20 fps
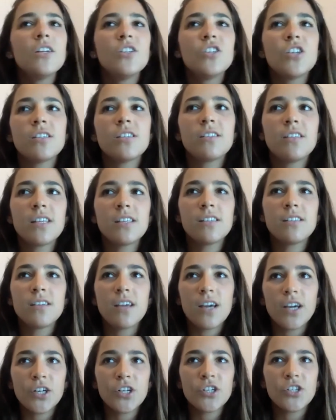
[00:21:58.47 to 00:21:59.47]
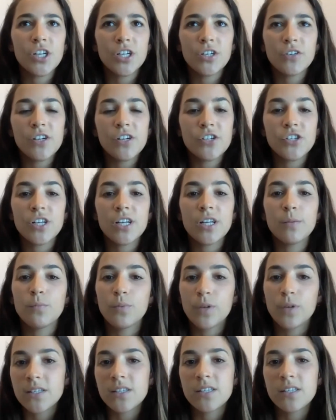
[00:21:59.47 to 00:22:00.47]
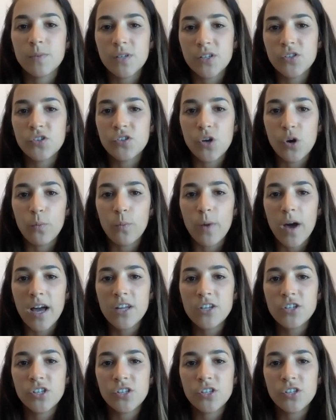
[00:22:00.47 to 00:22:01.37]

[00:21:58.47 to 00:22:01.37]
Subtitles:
just this younger generation impresses me so much.